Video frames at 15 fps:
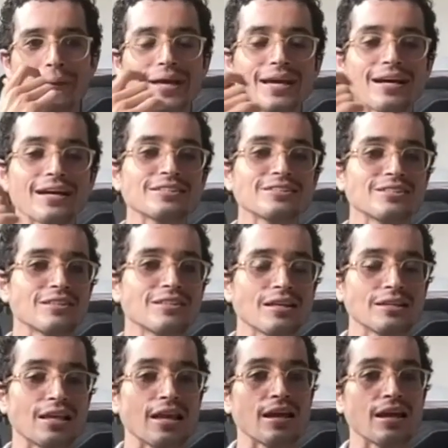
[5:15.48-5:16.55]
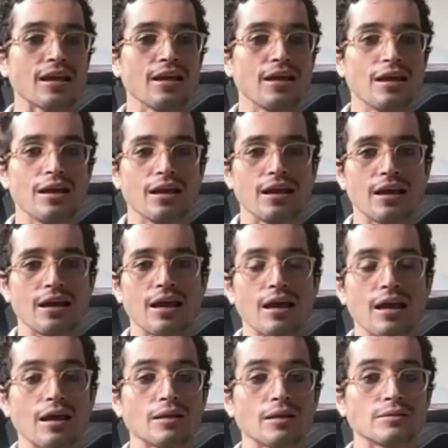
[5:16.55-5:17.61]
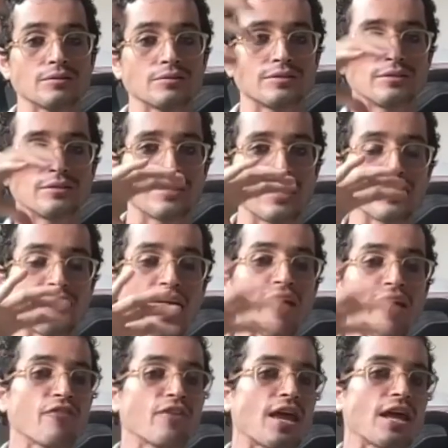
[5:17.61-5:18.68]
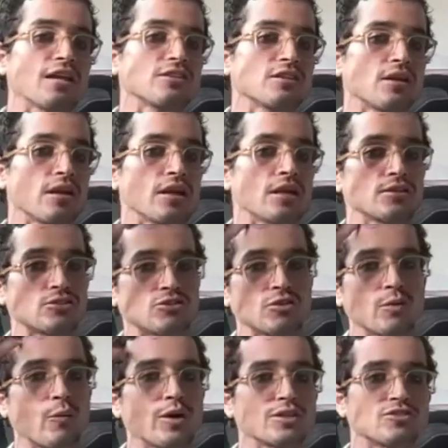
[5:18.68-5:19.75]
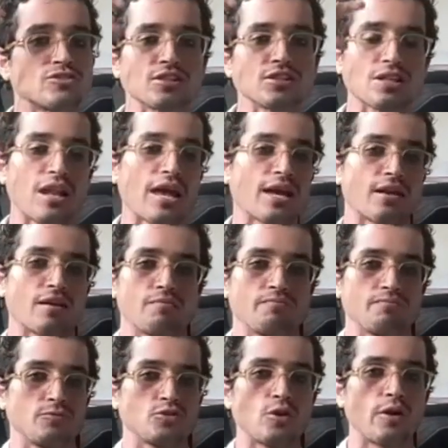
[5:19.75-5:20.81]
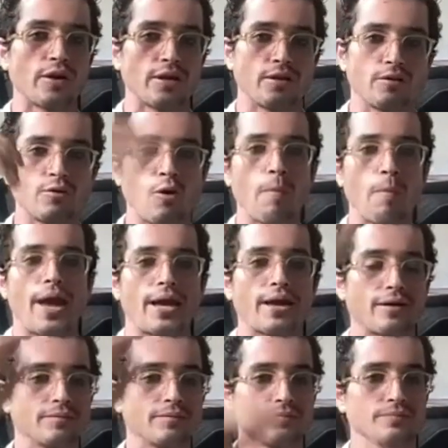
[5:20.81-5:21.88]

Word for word: because the um, the death gate is was just like sorry go back